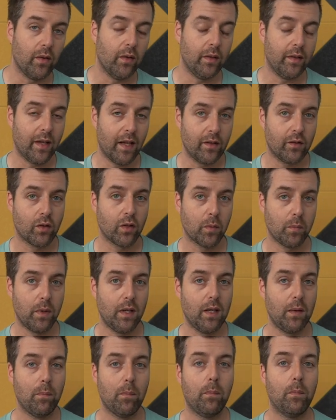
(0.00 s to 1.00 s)
denser
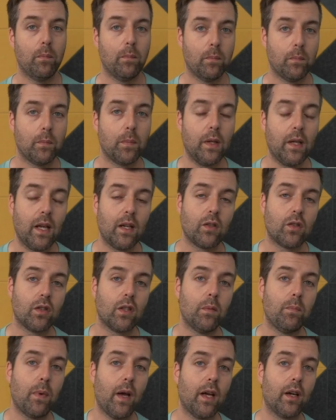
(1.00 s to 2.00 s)
being
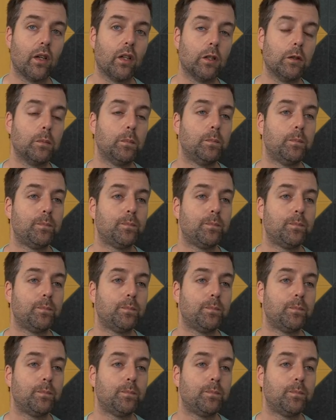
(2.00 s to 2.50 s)
potentially better,